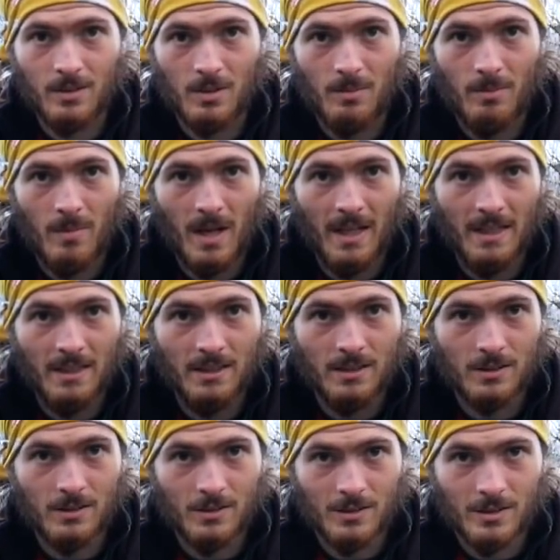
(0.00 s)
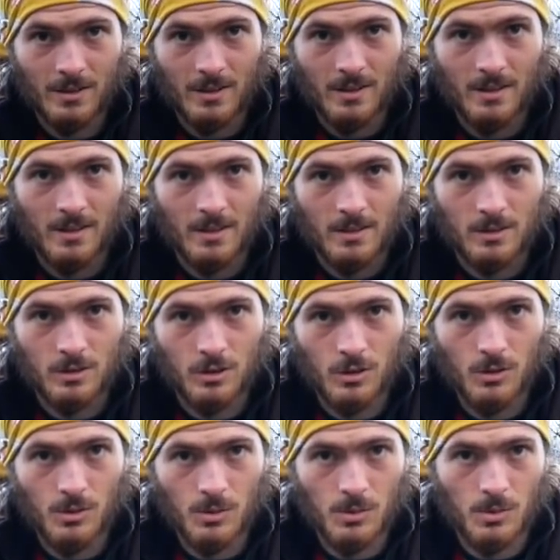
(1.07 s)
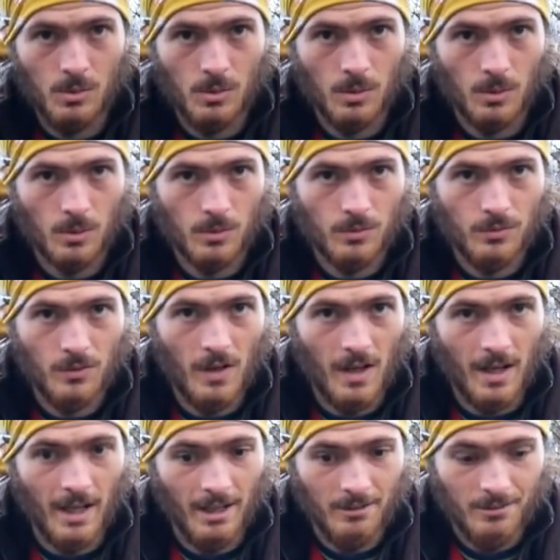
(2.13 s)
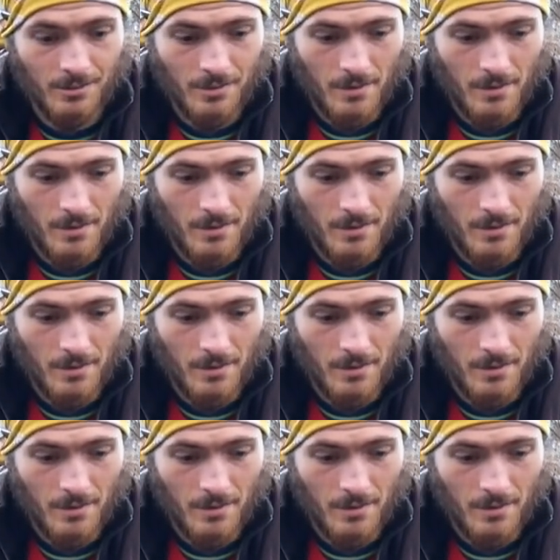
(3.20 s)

to minus two or five.